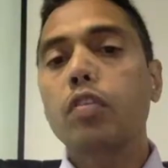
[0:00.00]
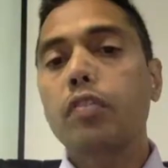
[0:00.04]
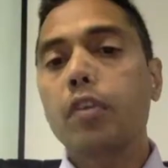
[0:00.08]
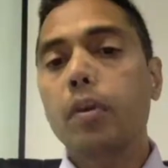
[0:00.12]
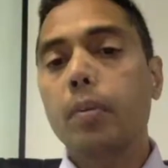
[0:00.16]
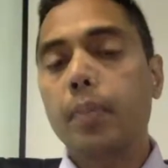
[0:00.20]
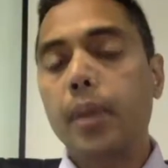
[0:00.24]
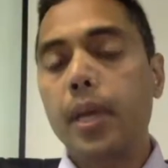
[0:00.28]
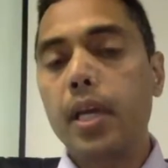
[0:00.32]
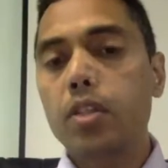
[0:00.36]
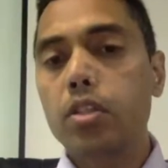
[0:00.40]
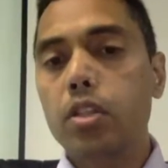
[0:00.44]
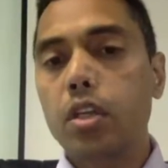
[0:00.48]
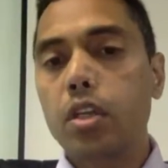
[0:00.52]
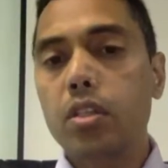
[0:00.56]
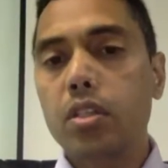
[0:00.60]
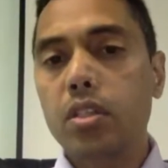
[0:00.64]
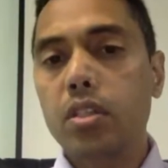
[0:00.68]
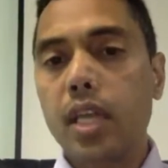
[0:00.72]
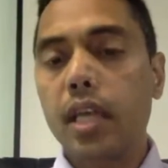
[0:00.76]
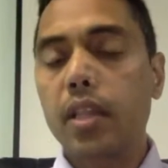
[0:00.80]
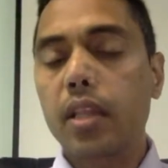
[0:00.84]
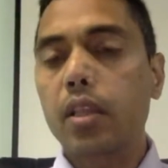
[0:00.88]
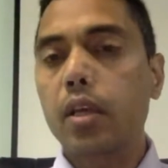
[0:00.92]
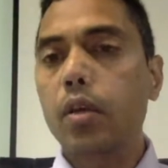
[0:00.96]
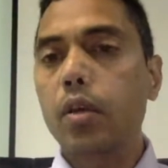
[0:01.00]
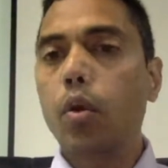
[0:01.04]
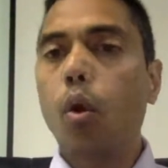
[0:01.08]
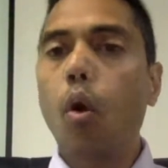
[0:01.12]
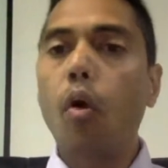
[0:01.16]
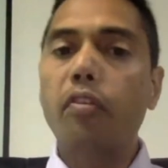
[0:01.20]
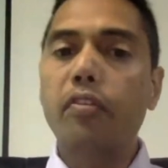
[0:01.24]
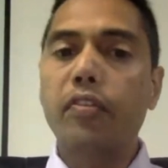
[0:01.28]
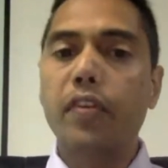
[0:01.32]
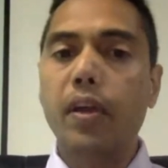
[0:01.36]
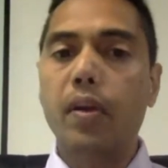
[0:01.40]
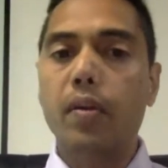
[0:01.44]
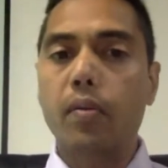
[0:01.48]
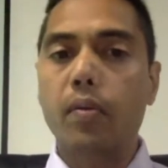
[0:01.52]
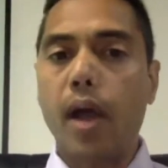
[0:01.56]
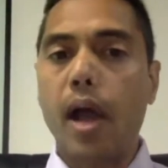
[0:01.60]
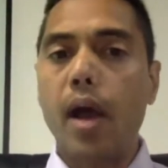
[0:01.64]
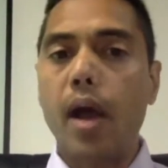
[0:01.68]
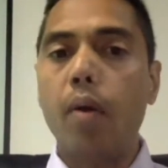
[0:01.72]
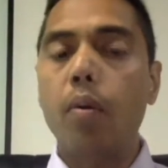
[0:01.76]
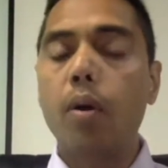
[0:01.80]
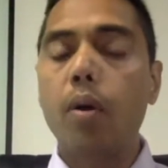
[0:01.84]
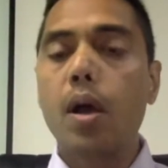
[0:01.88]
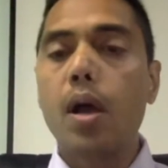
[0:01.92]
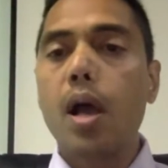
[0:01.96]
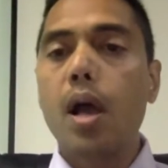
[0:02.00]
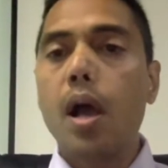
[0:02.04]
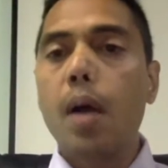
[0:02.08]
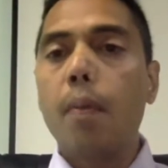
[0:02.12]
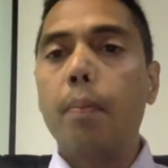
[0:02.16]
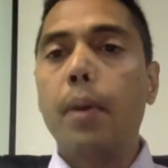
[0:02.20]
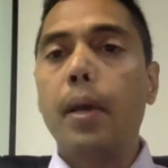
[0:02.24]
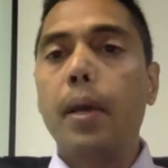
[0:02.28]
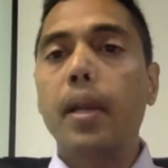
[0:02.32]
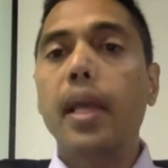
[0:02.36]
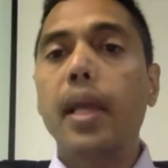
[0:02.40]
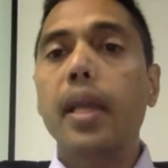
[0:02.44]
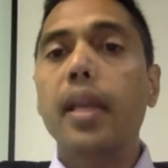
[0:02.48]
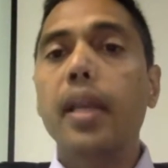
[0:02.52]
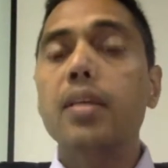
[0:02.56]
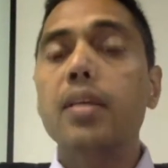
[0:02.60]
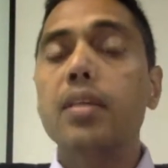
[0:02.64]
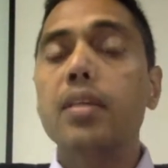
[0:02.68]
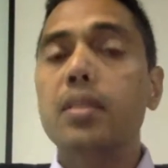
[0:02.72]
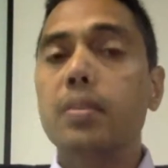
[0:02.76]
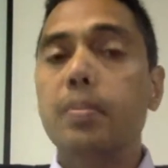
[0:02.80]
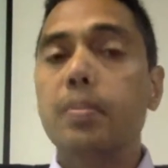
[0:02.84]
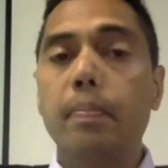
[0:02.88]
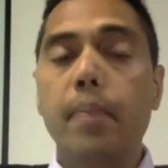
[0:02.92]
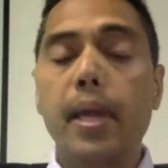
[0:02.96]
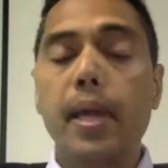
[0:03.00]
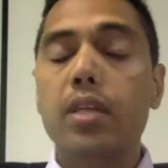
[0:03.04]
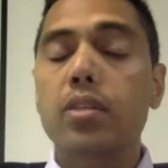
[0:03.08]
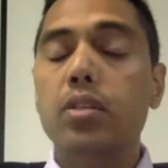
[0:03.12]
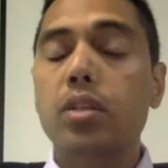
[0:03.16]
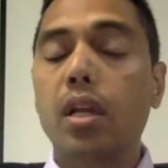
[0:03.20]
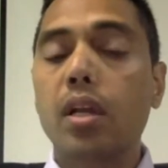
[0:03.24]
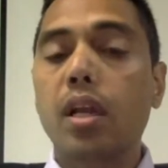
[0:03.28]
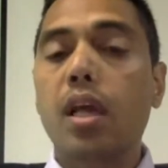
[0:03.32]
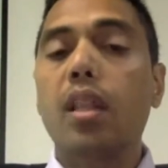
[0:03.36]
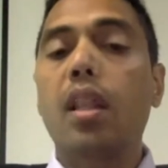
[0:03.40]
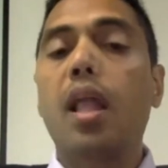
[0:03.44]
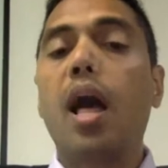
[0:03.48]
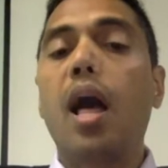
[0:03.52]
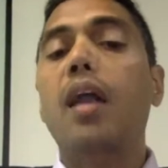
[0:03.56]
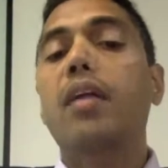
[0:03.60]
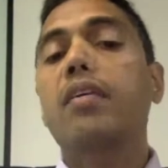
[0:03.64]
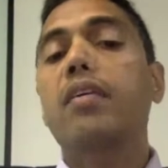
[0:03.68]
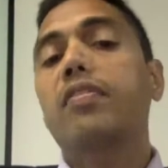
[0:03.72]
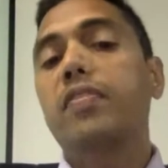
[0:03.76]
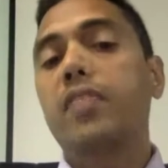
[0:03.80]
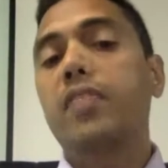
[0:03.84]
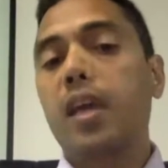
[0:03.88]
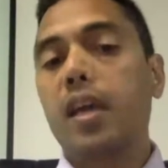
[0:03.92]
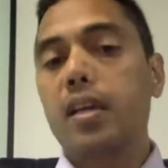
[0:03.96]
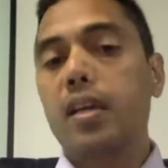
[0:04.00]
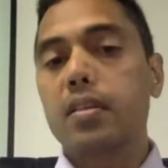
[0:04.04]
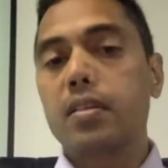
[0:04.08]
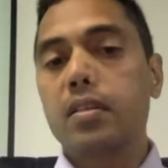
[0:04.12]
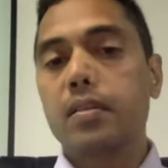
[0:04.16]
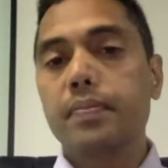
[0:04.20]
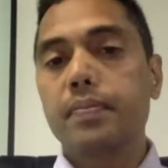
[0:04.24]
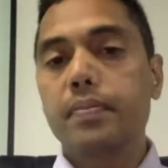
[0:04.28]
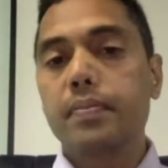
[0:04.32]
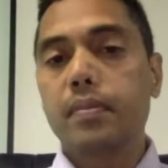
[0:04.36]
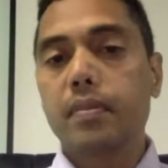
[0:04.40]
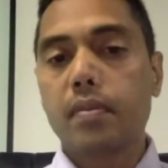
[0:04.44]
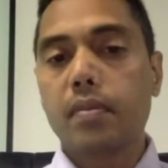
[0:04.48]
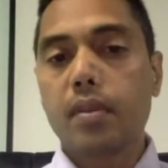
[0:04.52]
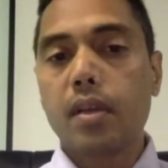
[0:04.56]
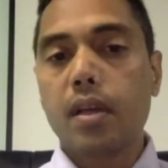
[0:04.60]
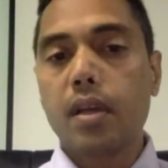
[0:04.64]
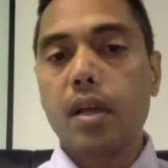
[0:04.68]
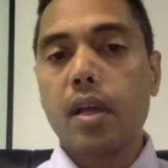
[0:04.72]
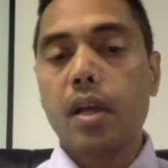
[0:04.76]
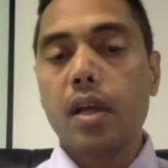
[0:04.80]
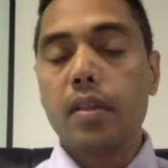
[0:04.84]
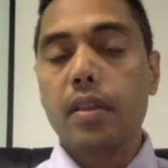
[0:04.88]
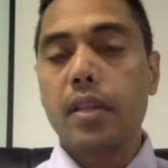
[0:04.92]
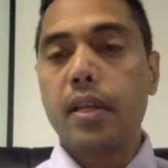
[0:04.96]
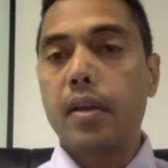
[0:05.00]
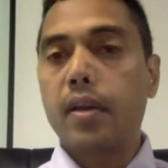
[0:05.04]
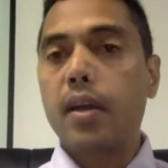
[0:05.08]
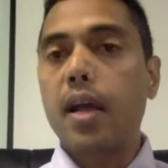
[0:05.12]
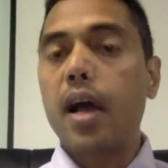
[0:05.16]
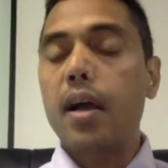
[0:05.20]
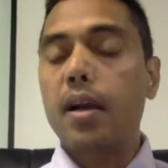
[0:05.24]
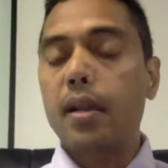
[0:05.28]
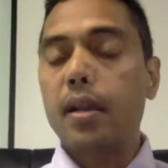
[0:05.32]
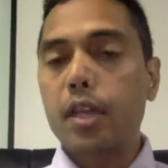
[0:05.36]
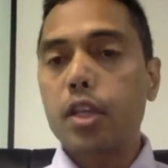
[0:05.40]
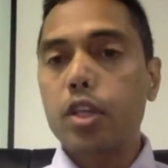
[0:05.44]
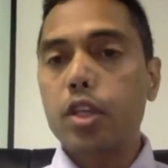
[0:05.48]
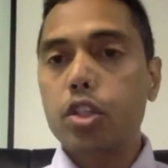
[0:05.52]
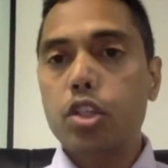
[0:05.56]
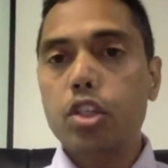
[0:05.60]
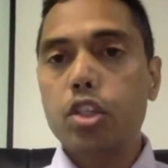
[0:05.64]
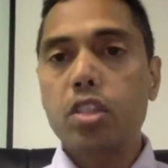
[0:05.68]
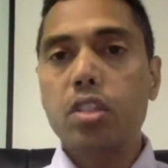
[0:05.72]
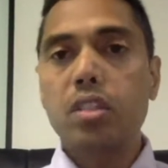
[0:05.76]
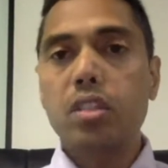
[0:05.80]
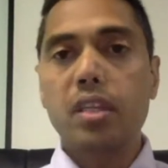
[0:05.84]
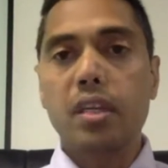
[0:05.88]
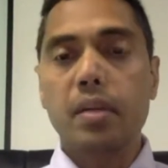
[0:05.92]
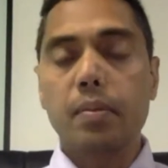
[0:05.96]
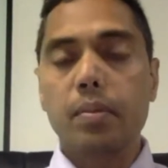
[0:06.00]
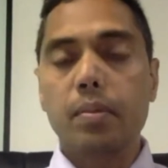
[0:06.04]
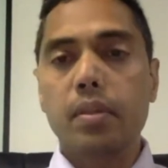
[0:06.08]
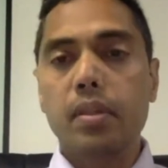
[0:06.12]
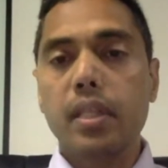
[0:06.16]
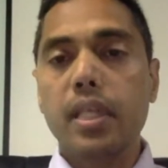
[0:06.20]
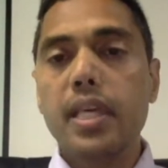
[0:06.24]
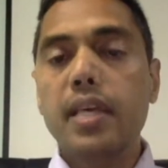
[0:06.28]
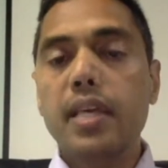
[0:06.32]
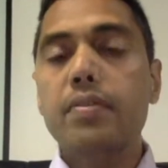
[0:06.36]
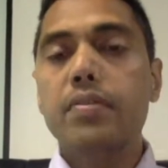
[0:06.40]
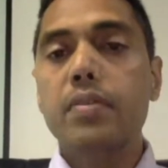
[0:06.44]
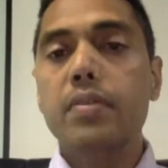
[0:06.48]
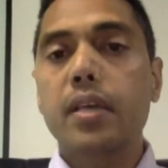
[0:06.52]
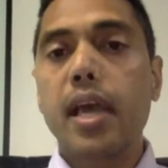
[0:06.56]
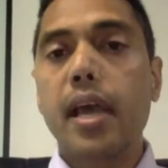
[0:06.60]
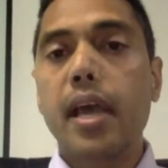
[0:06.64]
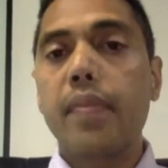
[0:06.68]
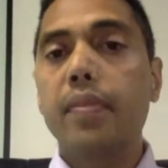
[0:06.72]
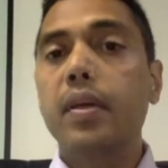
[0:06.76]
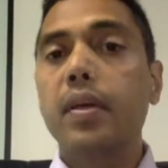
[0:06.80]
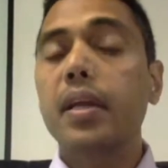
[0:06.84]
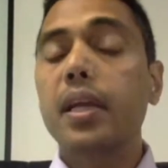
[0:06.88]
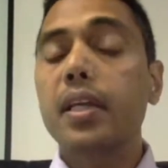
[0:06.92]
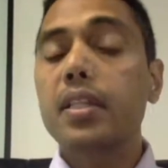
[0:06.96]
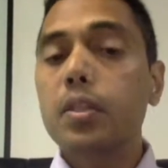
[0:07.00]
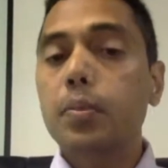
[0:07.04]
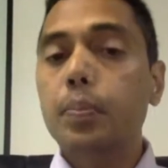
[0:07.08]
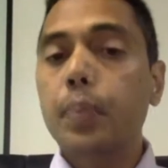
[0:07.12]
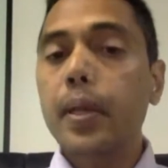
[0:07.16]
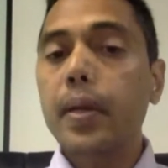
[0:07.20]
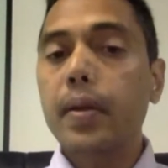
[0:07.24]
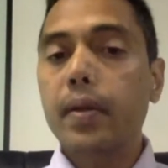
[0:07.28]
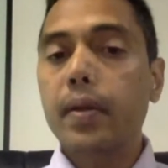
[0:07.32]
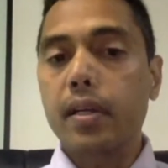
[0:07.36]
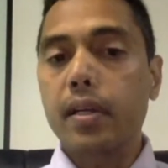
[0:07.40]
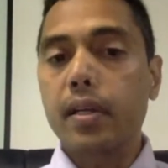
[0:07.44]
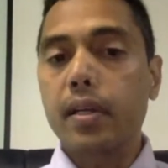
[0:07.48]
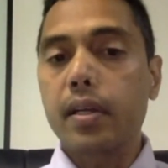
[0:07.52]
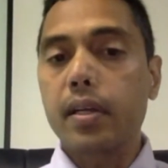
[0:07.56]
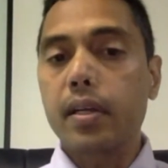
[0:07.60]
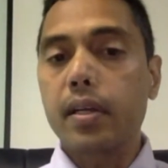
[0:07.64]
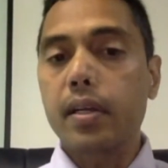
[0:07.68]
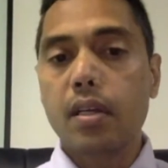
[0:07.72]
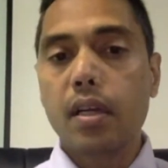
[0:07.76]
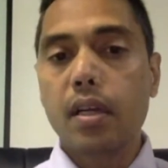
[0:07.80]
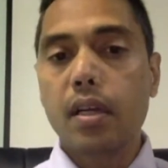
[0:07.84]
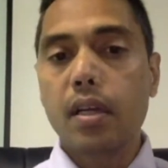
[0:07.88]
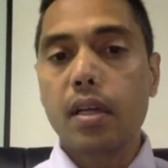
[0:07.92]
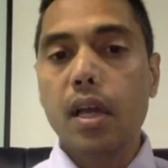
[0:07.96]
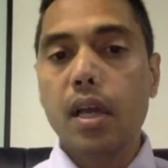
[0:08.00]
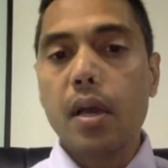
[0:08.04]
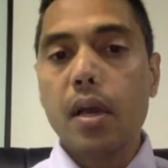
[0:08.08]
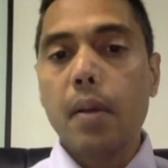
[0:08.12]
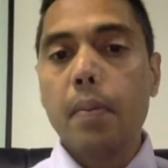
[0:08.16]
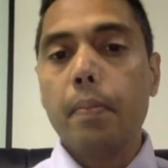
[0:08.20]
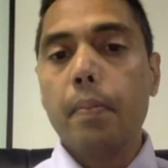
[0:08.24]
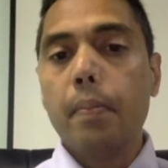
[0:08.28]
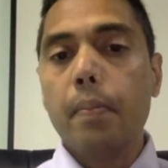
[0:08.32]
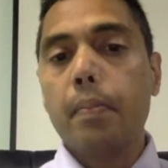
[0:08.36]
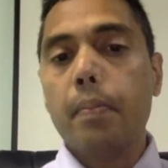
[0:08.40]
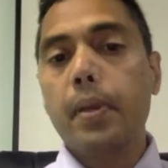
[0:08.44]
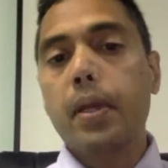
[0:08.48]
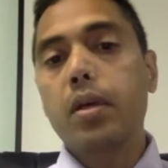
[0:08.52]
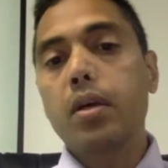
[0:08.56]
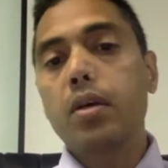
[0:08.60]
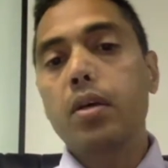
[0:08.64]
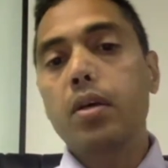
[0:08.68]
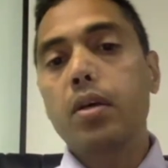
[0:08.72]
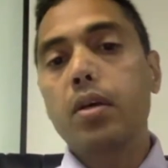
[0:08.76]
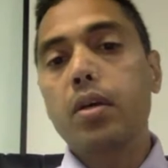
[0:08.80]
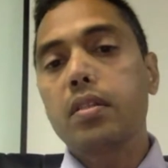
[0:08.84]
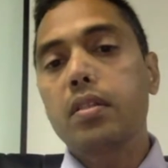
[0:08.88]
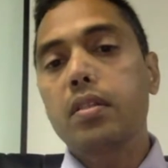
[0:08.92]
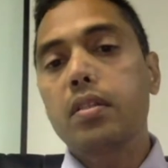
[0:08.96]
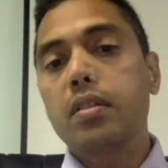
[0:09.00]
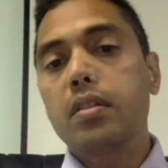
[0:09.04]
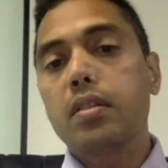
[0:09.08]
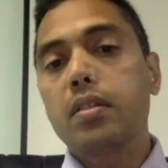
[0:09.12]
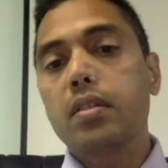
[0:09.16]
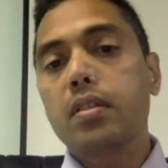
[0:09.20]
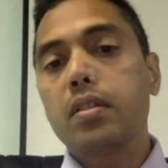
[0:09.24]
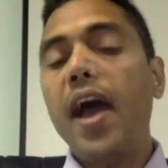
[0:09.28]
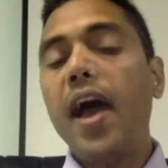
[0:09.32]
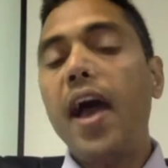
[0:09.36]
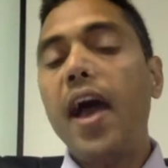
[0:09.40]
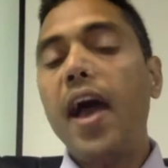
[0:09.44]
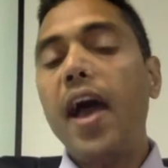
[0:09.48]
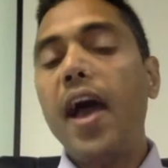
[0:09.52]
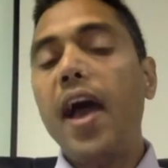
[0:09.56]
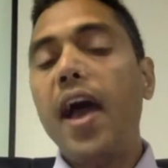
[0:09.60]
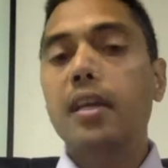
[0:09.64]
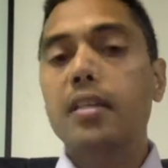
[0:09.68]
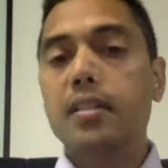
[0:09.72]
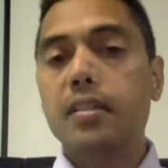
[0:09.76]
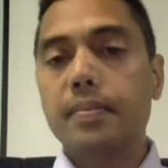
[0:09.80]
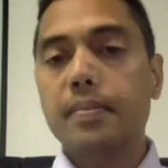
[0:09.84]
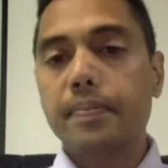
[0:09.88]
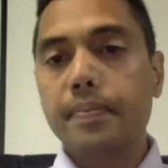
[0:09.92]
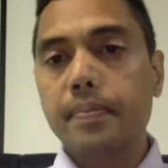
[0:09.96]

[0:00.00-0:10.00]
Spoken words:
of our patients take the no fear route, but it is based on a lot of things, their cognitions, their beliefs, and their experience. Because the fact is,